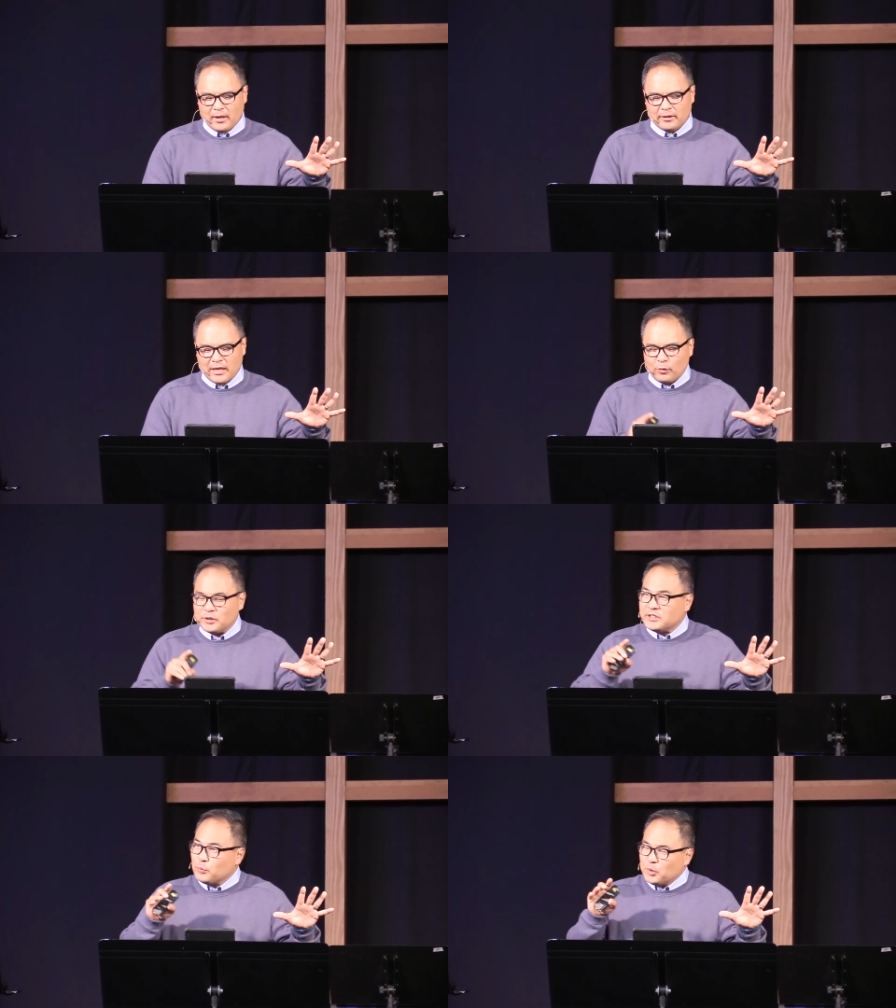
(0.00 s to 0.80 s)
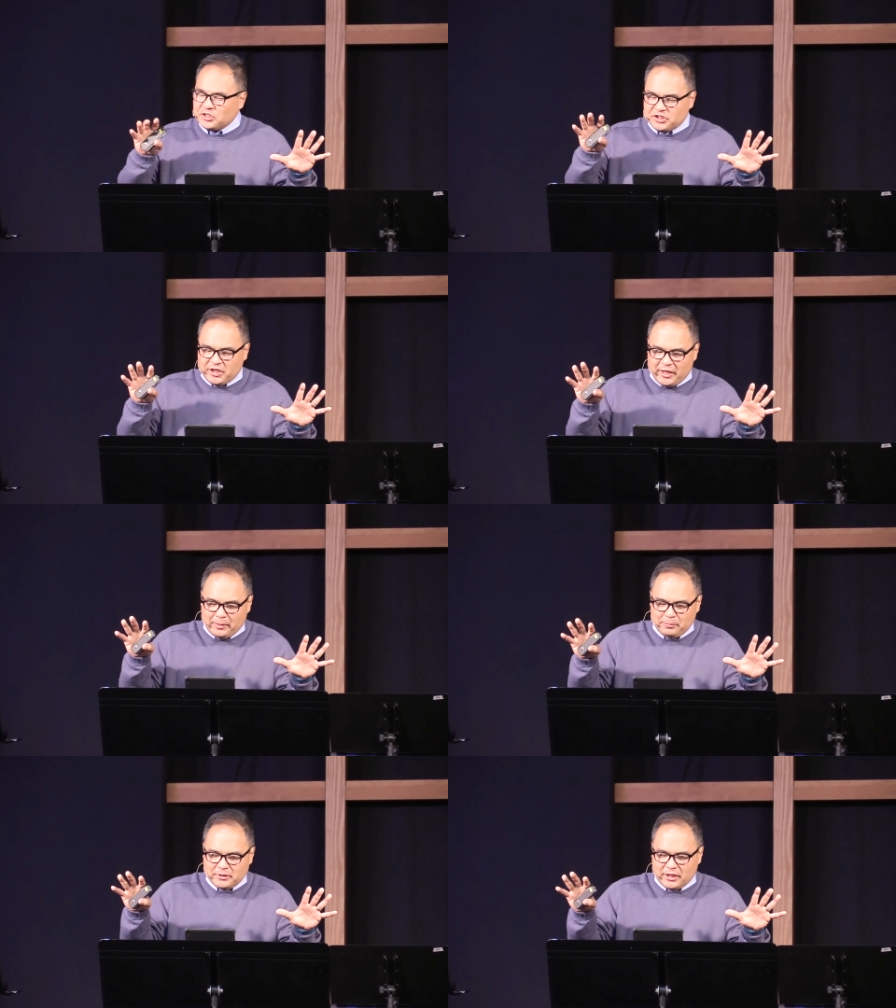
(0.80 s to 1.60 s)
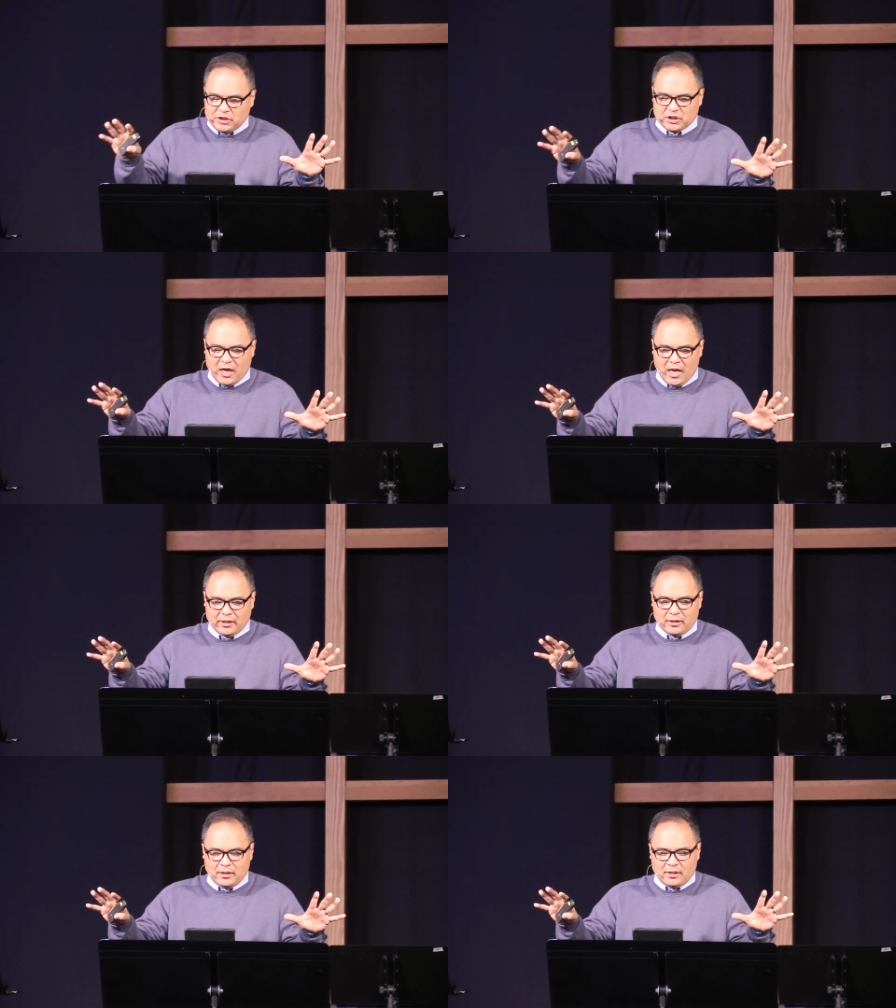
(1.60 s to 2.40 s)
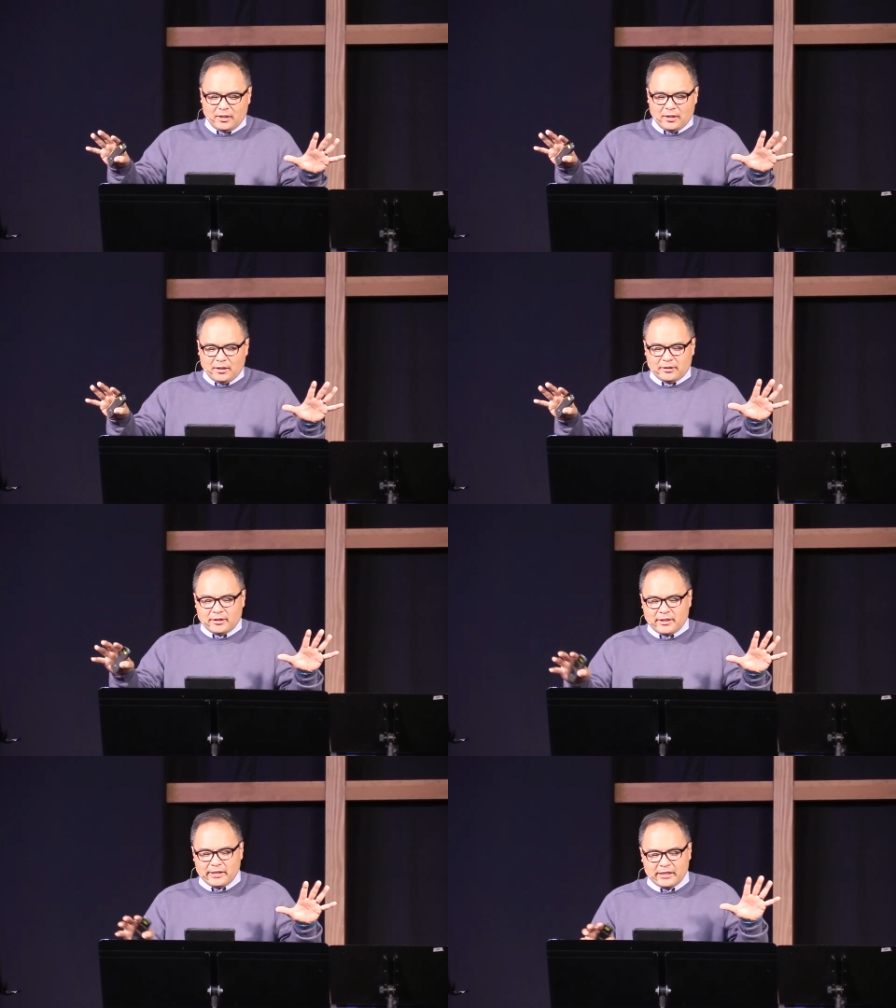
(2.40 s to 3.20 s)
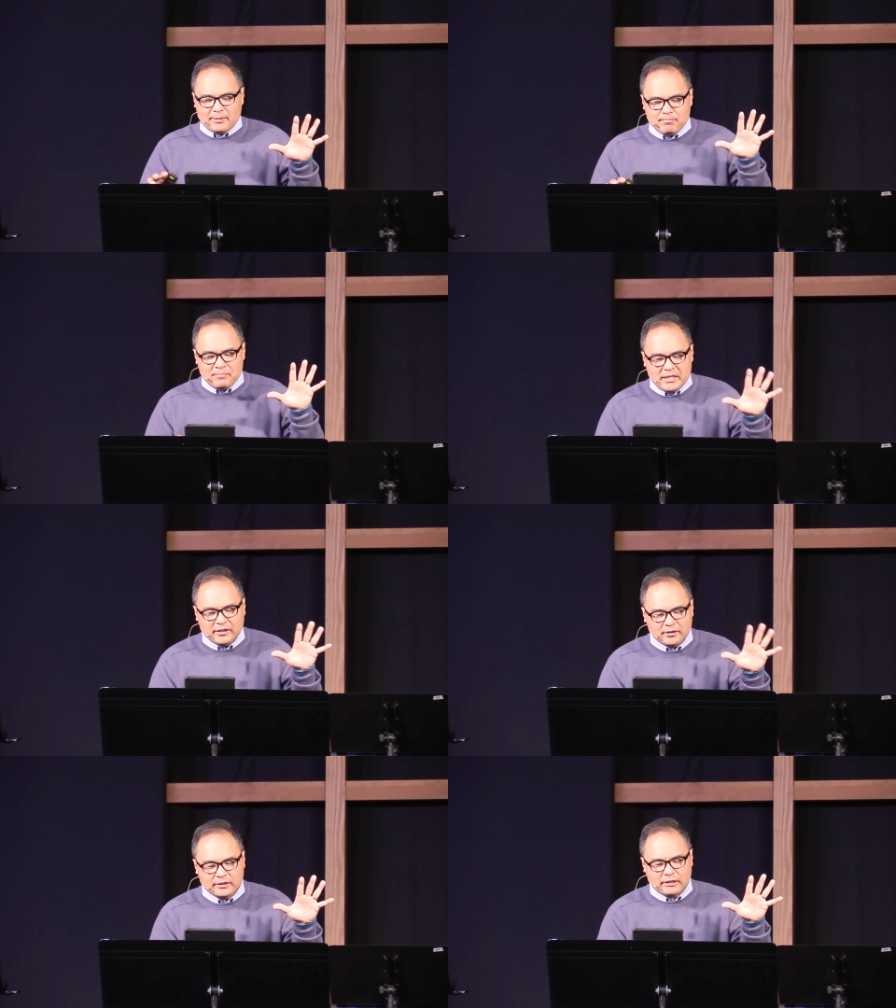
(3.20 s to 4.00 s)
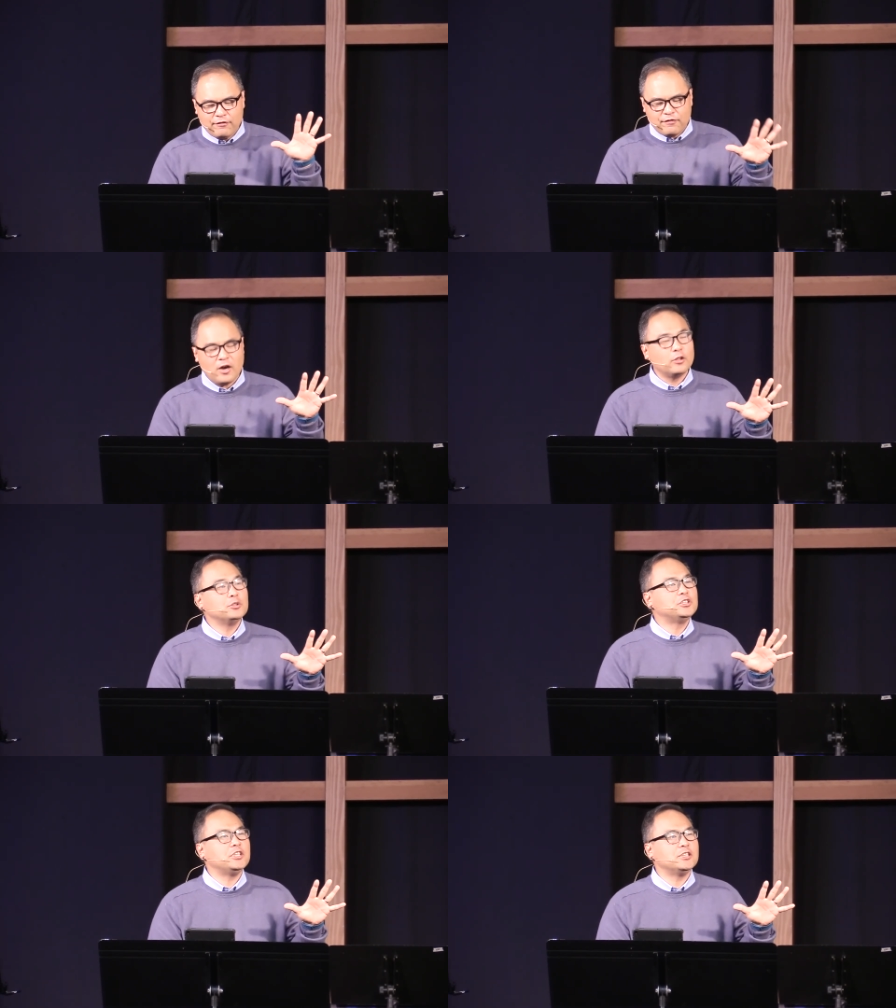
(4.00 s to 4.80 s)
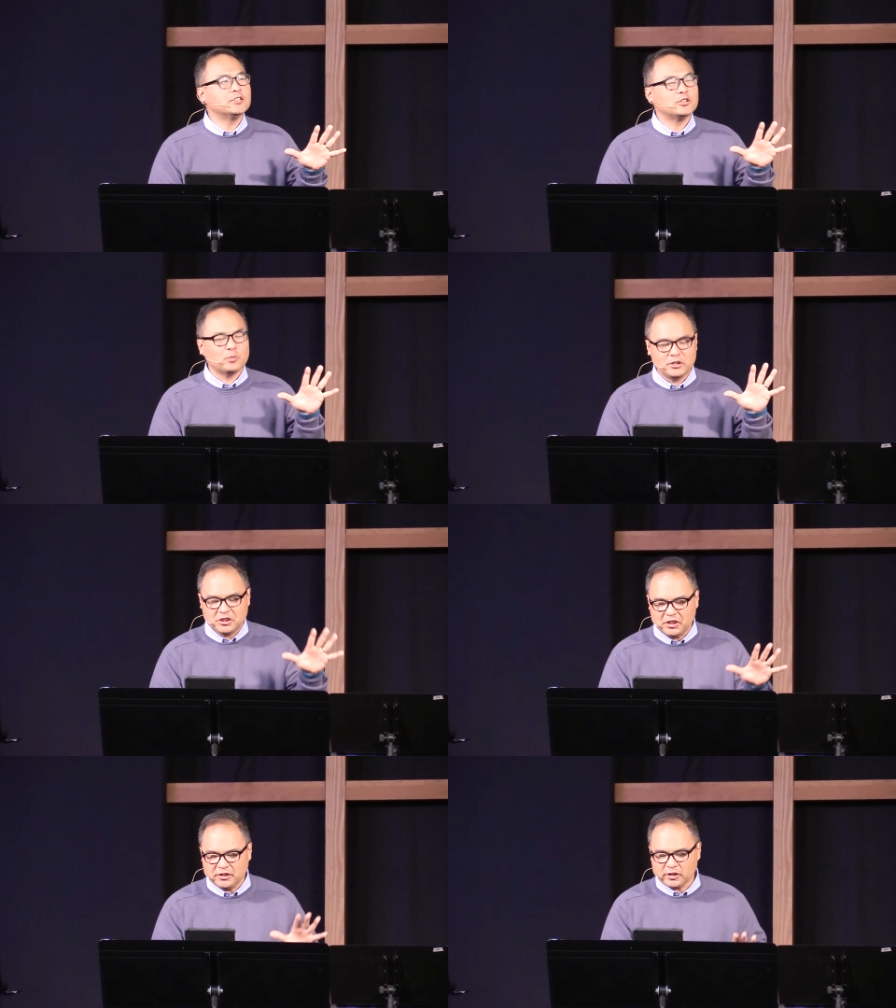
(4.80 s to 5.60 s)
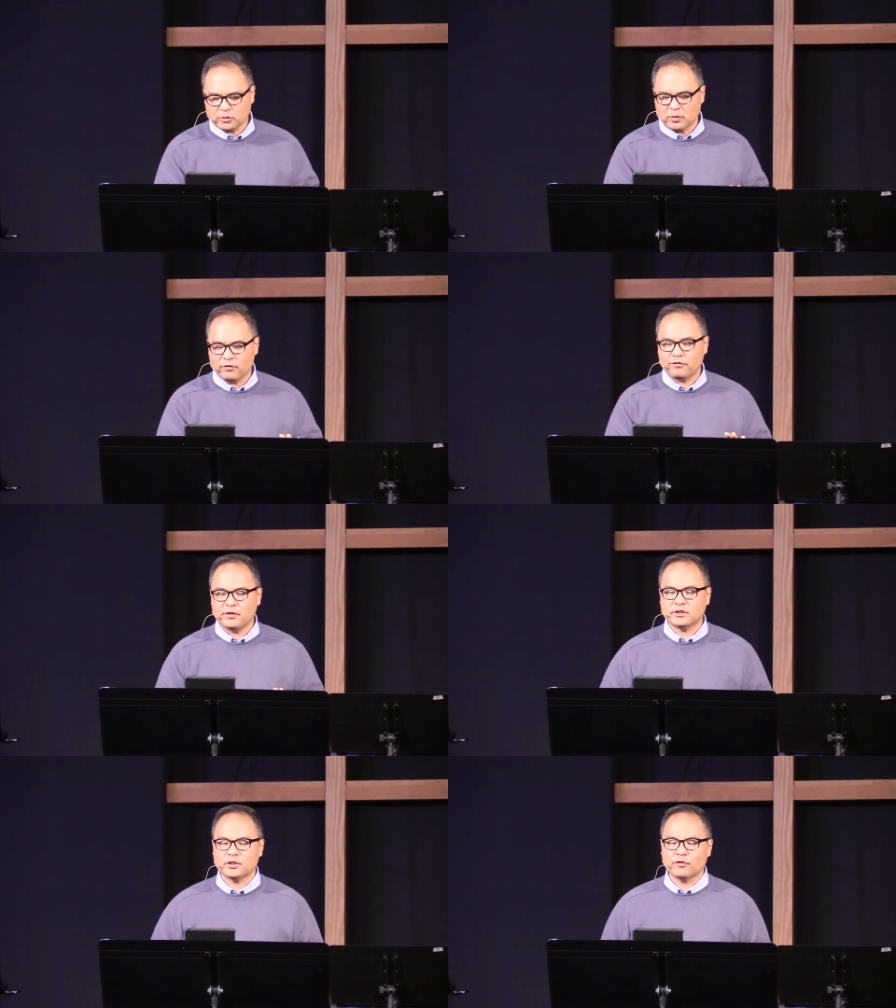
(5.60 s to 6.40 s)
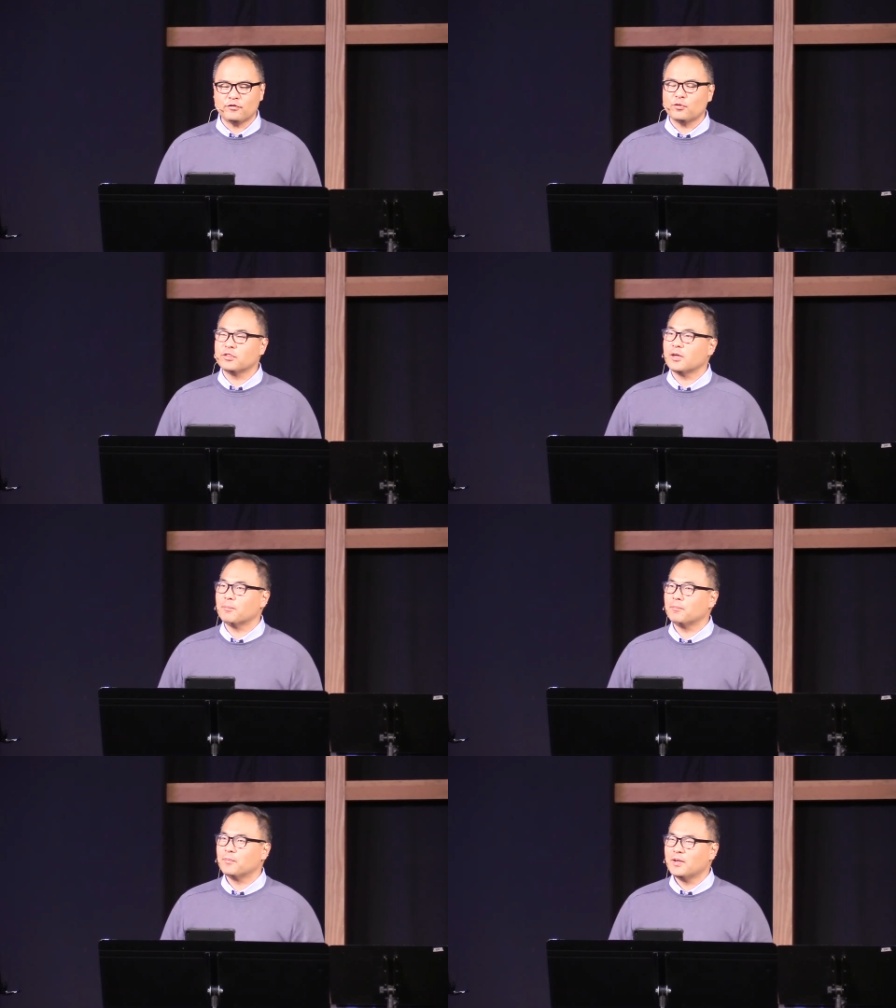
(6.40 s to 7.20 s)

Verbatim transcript: now we see with James and John, that they immediately followed Jesus when Jesus went fishing for them.